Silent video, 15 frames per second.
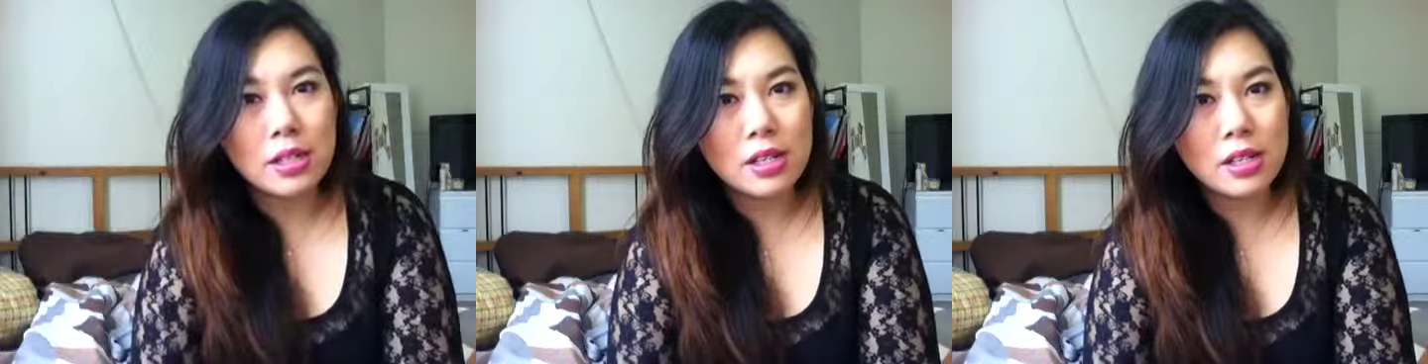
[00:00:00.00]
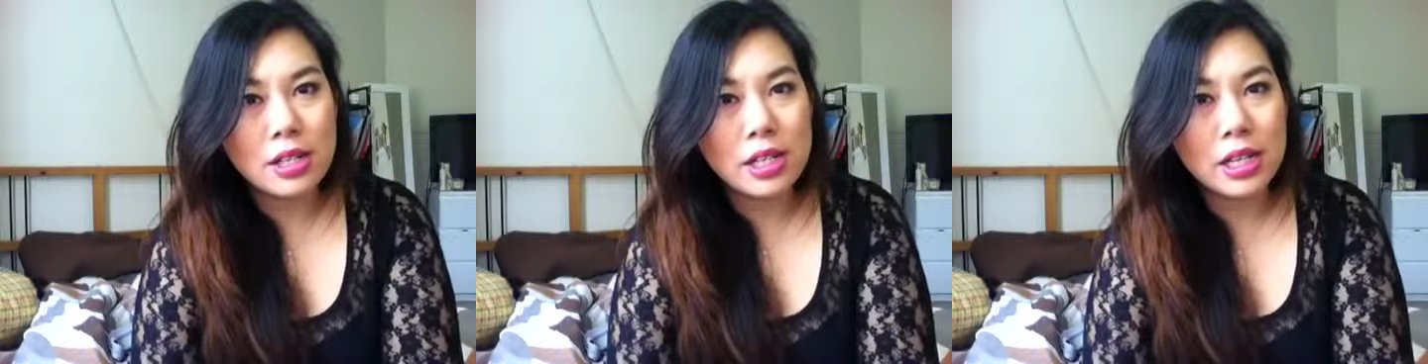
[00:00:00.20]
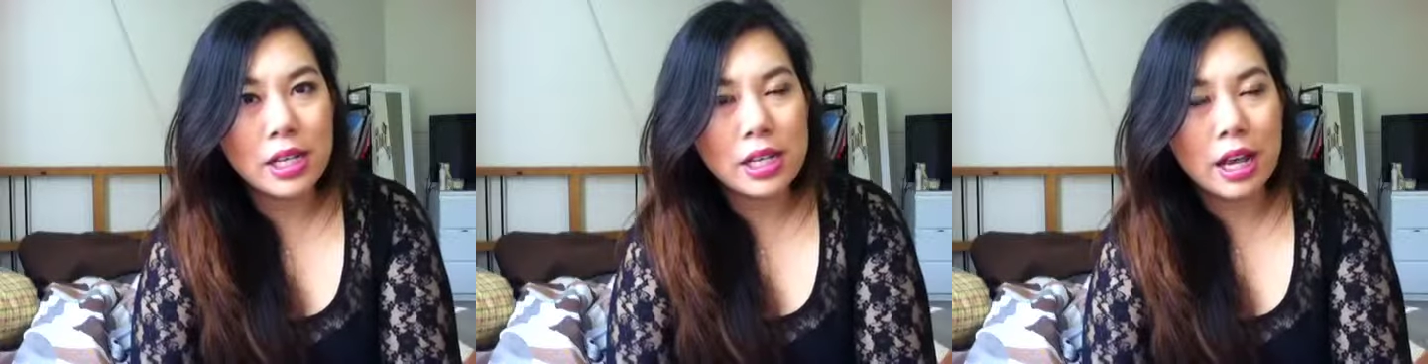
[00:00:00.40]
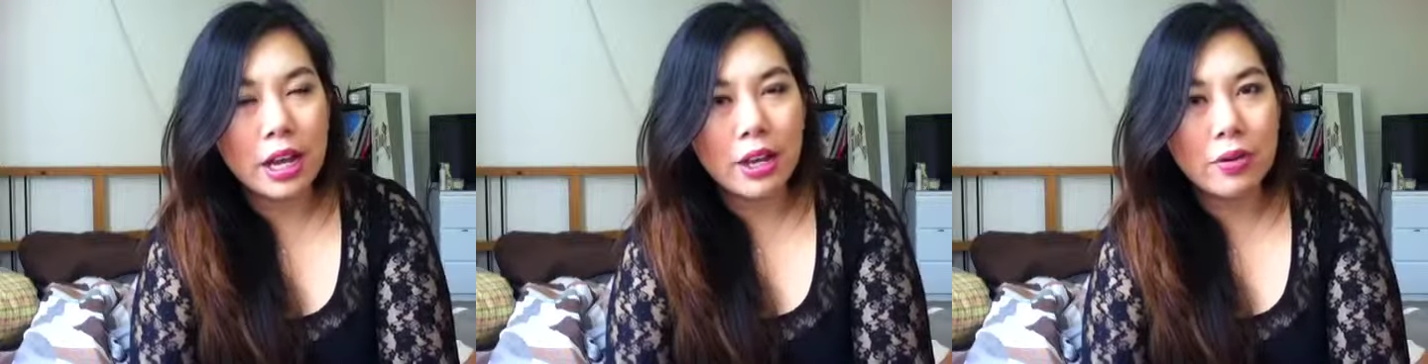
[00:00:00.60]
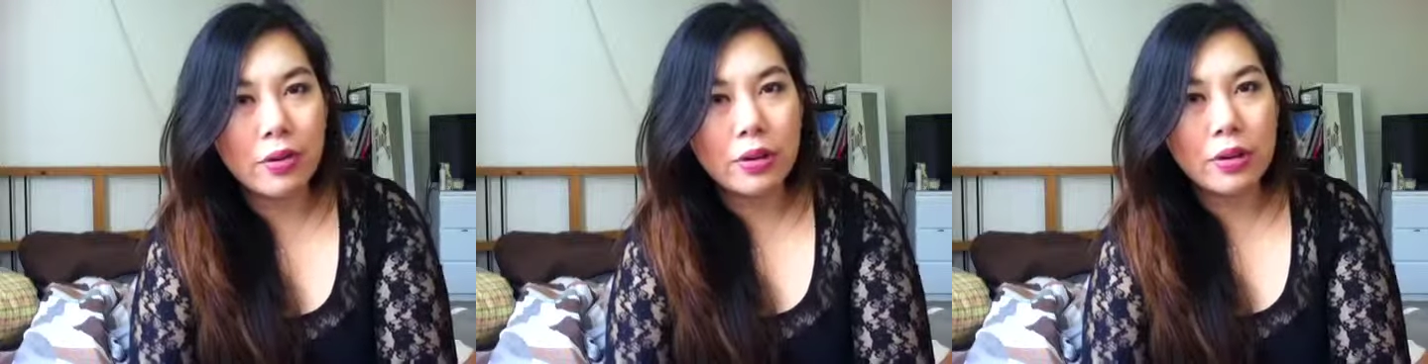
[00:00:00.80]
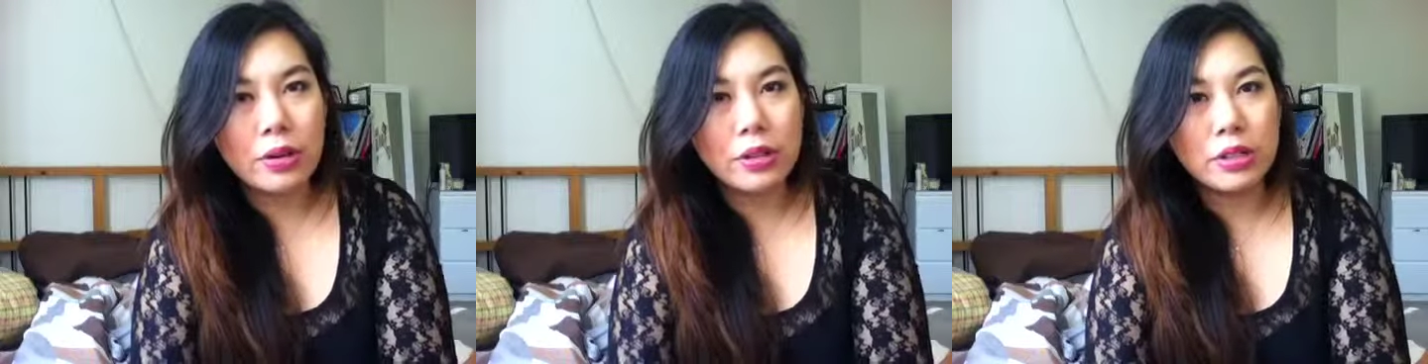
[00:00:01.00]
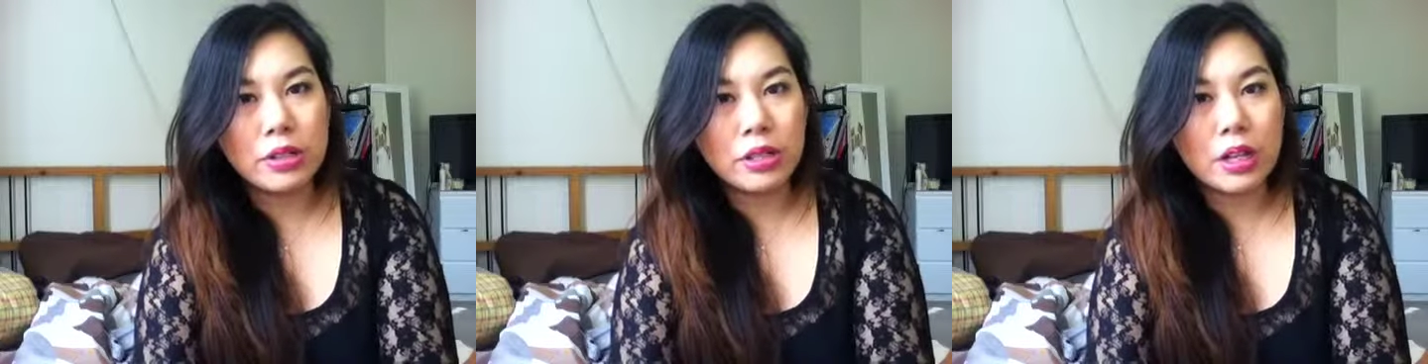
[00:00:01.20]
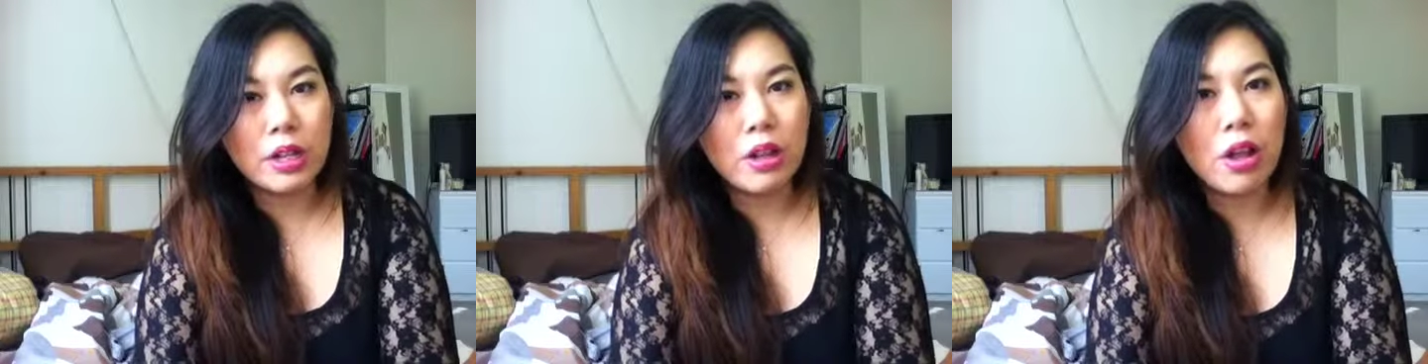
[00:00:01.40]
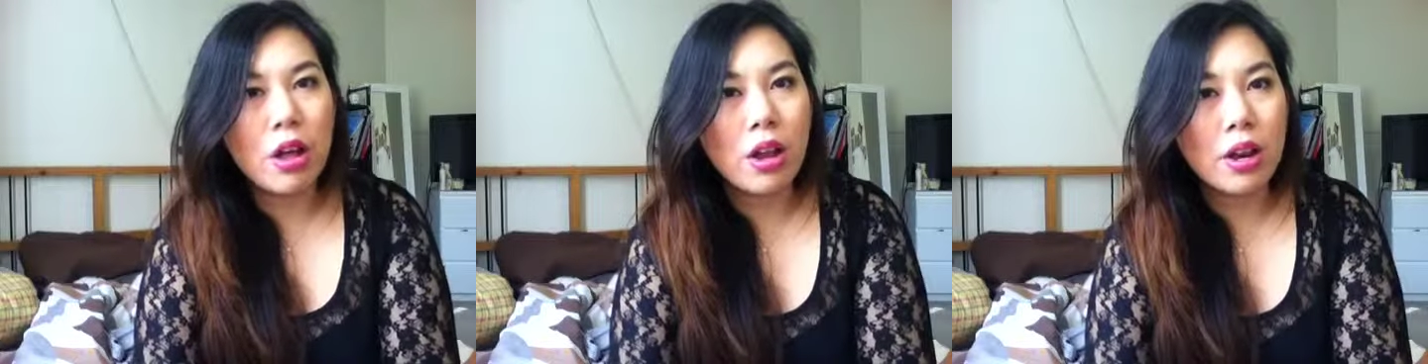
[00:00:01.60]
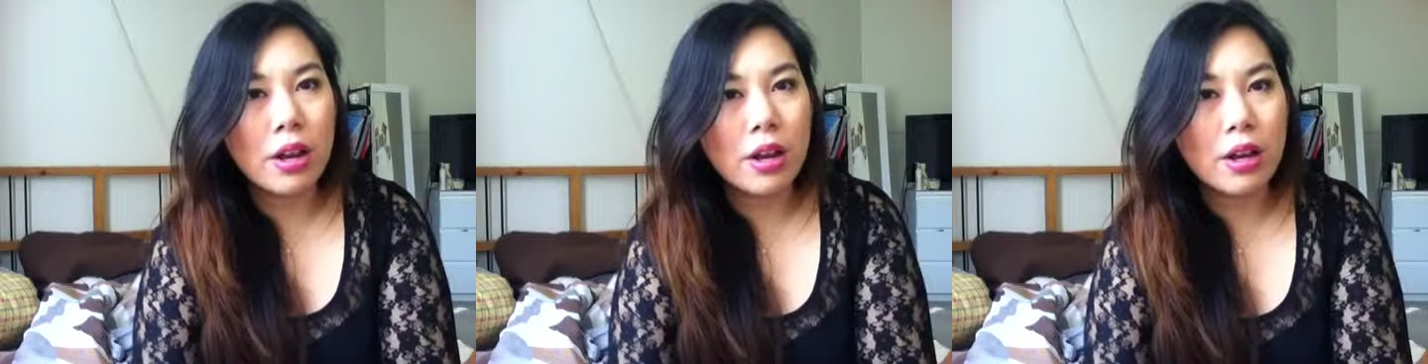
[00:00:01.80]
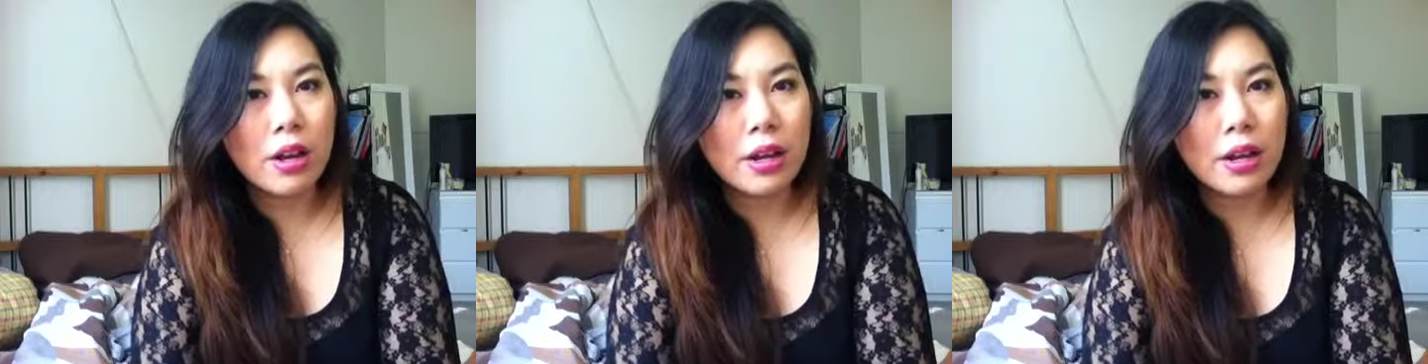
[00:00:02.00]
to see kangaroos a lot